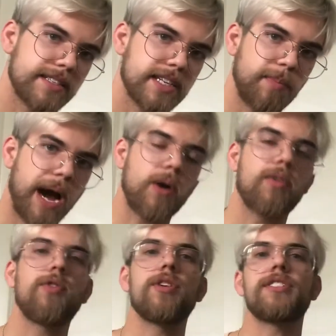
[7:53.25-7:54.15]
and as
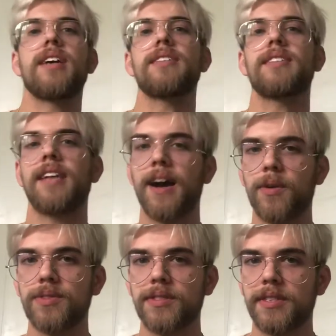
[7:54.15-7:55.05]
powerful as that
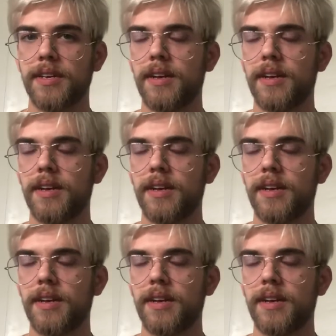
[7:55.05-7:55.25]
sounds,